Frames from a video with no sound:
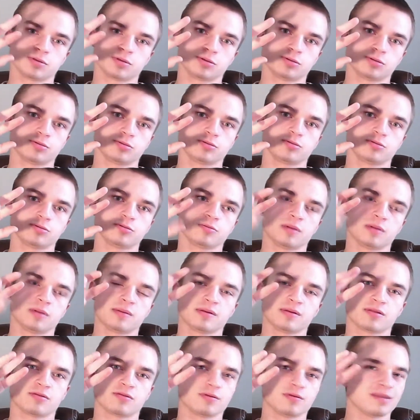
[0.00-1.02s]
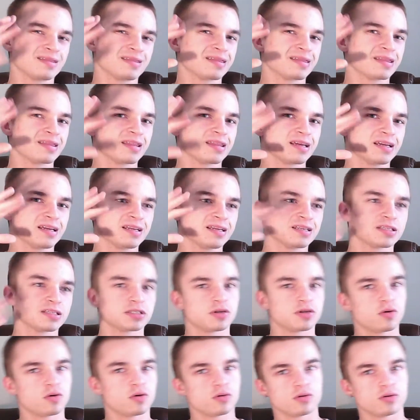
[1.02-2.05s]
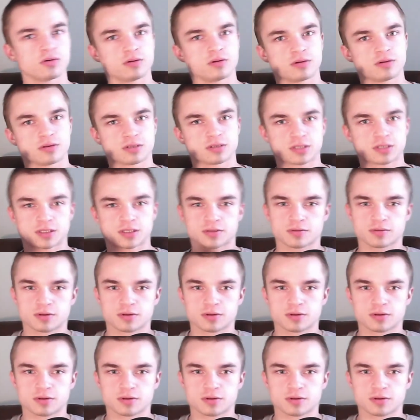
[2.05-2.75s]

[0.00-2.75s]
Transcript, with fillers: two, maybe three things total. So